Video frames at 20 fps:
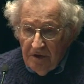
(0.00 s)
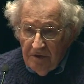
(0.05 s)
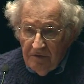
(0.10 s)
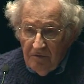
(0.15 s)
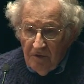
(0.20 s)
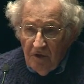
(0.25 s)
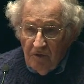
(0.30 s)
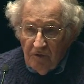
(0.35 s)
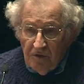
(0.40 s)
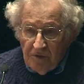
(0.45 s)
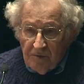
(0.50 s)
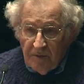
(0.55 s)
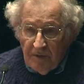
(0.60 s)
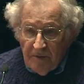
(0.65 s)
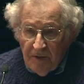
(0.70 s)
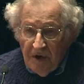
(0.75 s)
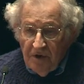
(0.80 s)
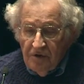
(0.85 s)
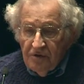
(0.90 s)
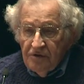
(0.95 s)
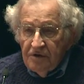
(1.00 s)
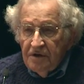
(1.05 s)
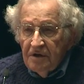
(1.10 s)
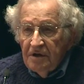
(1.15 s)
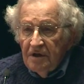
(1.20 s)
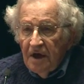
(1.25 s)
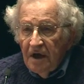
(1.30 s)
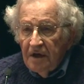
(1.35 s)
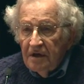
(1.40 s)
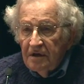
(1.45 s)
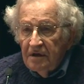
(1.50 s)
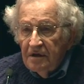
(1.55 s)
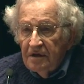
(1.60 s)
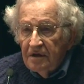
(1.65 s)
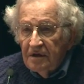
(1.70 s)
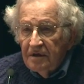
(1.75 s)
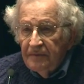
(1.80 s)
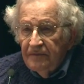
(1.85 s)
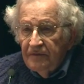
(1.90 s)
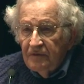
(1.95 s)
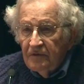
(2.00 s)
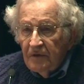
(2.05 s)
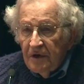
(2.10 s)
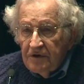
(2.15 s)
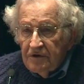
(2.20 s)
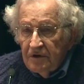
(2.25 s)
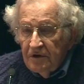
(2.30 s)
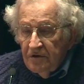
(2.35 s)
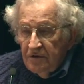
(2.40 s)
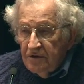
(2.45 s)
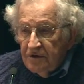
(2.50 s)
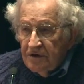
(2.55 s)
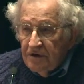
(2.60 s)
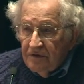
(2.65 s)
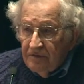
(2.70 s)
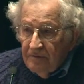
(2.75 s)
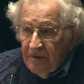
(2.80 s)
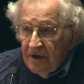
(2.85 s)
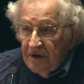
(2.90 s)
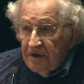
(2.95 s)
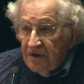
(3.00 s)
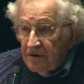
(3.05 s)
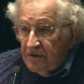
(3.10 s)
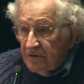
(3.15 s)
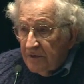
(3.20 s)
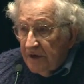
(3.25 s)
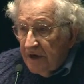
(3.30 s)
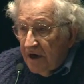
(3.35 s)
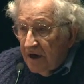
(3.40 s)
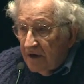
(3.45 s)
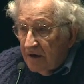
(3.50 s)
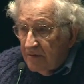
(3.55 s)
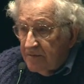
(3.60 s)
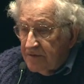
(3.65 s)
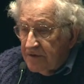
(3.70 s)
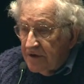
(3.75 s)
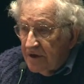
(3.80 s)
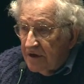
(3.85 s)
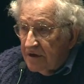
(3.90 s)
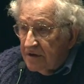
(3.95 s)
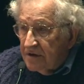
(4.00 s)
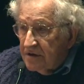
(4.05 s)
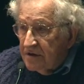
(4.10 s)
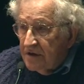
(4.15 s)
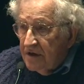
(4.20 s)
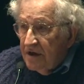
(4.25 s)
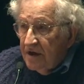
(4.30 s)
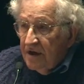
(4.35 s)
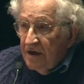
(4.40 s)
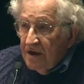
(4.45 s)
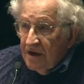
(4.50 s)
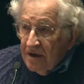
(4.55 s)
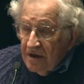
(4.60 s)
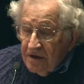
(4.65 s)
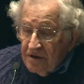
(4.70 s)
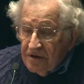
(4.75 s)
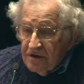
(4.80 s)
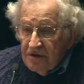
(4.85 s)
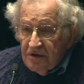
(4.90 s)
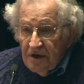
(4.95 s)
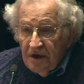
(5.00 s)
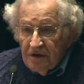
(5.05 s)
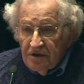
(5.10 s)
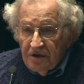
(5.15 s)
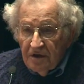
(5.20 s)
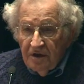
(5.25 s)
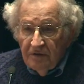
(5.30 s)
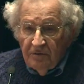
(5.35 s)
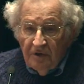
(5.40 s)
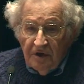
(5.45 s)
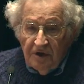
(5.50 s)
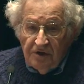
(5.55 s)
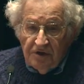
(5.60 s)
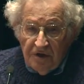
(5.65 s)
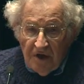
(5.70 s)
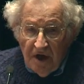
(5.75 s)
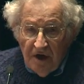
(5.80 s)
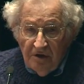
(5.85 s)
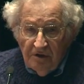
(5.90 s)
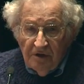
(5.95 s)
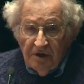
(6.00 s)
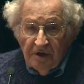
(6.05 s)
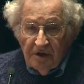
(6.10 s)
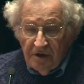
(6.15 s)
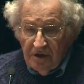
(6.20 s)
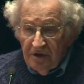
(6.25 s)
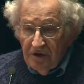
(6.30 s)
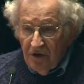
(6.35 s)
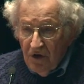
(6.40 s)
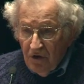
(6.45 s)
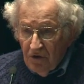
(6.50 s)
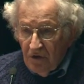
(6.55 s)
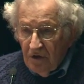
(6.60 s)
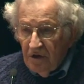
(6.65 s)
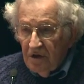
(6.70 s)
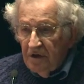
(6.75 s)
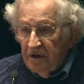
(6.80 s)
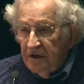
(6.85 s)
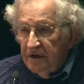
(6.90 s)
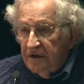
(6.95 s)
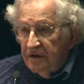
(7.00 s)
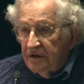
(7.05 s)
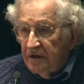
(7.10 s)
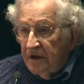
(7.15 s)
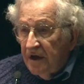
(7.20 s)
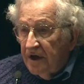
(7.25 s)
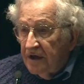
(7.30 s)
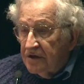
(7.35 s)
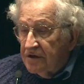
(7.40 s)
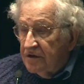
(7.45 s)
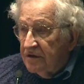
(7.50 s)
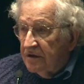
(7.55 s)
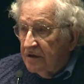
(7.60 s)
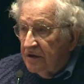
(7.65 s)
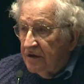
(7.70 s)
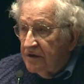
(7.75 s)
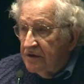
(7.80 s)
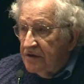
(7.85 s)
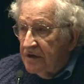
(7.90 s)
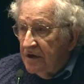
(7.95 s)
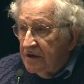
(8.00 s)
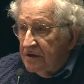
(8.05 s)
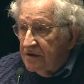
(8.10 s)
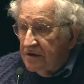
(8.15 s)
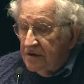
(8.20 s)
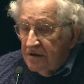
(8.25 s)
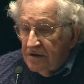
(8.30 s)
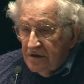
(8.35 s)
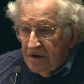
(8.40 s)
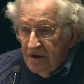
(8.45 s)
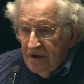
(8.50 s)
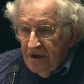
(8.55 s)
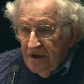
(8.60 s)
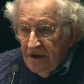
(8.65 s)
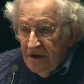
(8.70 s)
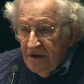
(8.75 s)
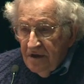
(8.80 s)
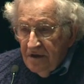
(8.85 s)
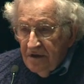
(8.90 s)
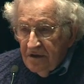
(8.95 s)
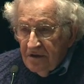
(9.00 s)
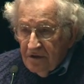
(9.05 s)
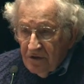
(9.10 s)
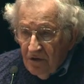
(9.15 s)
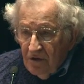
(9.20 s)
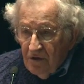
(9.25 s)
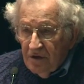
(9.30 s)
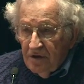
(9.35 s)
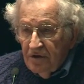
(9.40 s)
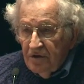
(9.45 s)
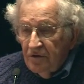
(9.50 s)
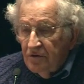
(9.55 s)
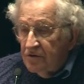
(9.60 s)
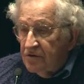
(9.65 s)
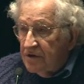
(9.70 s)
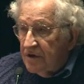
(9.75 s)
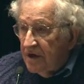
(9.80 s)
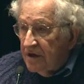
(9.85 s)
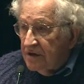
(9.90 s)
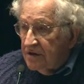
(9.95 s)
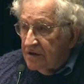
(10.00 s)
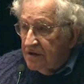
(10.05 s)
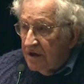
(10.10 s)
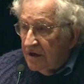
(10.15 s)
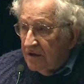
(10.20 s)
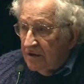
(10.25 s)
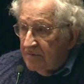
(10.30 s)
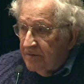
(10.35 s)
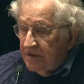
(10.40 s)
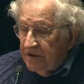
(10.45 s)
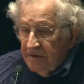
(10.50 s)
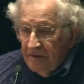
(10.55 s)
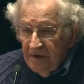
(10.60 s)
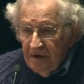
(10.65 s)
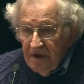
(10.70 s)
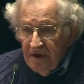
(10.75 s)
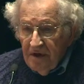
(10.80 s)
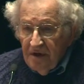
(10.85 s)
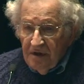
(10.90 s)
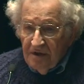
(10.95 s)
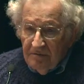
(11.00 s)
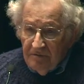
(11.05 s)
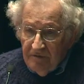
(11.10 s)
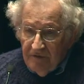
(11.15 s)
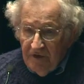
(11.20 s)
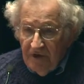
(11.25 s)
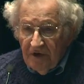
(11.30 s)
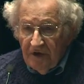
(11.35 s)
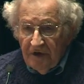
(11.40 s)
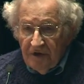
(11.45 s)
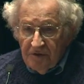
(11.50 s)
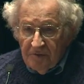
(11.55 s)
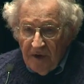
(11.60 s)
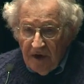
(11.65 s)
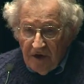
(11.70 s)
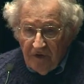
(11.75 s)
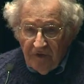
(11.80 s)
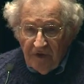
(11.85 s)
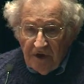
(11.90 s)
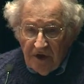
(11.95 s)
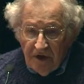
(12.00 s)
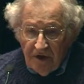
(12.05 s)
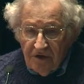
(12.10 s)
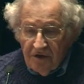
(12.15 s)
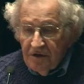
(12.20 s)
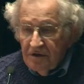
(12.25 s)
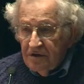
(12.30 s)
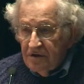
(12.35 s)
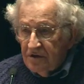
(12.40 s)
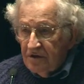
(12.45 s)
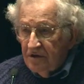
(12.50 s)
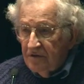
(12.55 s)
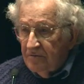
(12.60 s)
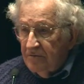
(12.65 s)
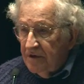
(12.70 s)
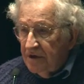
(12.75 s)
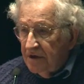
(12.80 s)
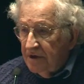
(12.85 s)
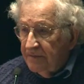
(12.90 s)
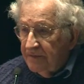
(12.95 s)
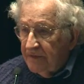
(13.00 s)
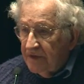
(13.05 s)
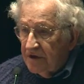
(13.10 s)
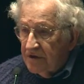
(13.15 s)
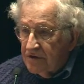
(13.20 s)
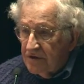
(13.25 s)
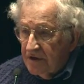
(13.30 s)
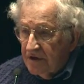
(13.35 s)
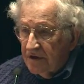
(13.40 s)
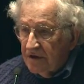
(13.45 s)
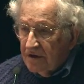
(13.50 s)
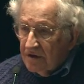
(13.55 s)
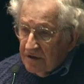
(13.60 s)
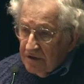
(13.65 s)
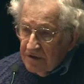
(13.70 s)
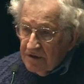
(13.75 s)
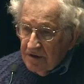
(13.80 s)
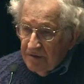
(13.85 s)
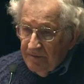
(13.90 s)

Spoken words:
what was proposed in that resolution by the three Arab states is essentially what is now a total international consensus, called a two-state settlement. Various modifications can be considered,